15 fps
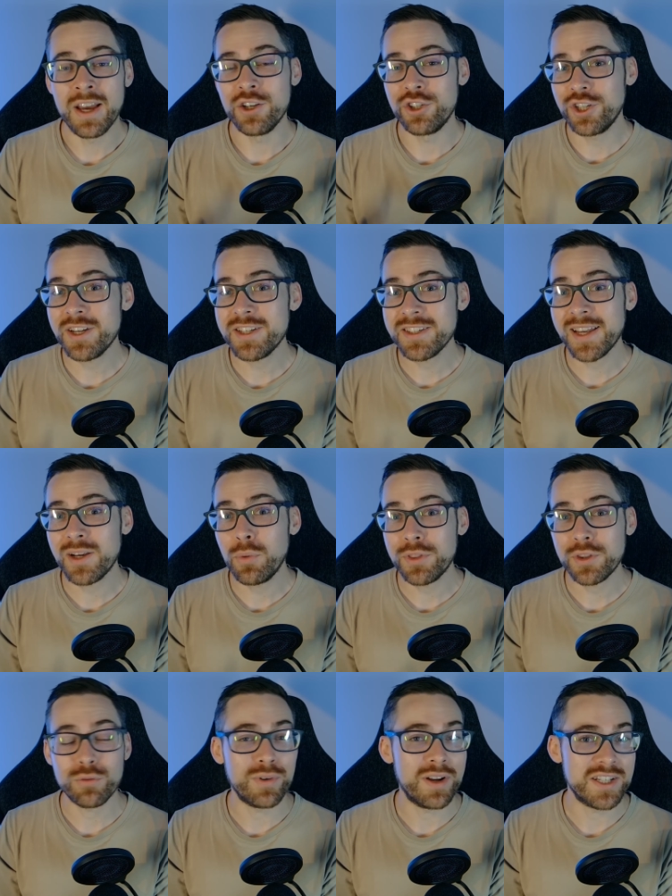And just like with
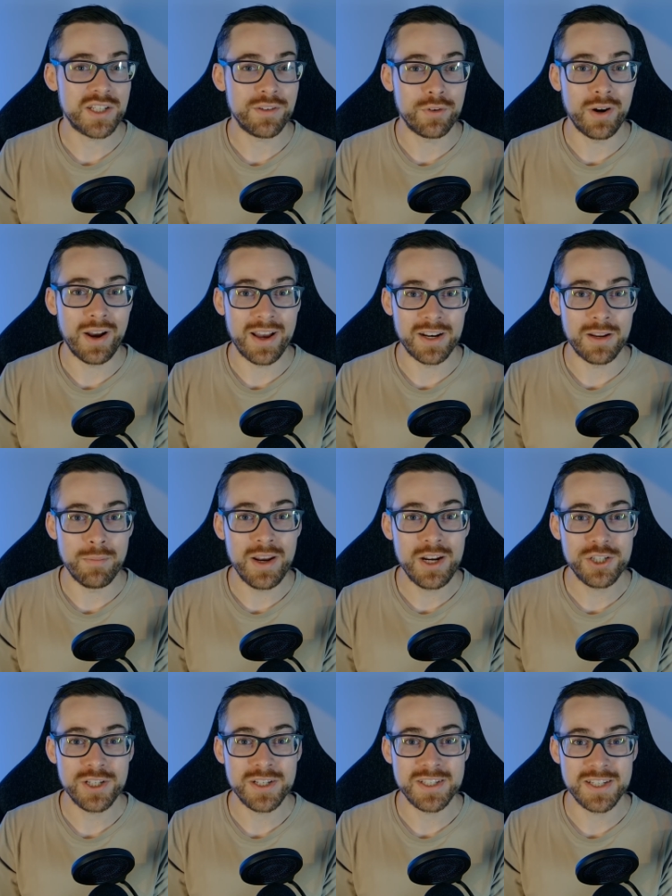the rest of our
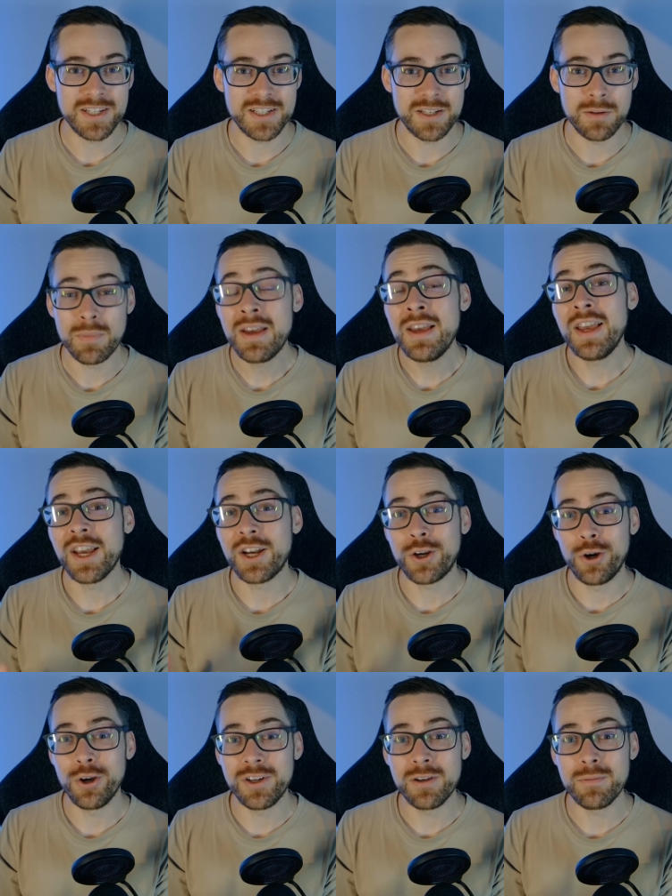animation system, it
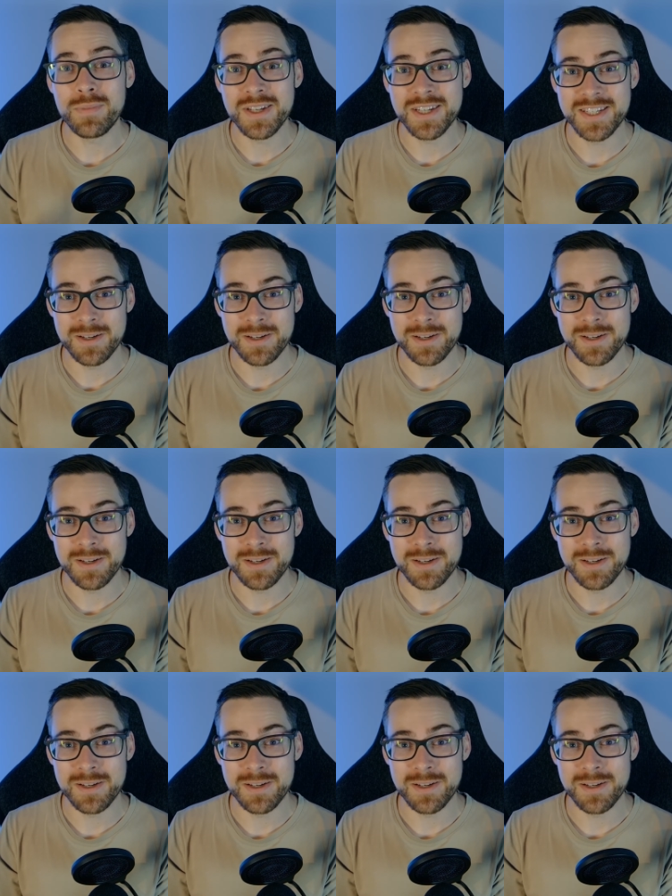couldn't be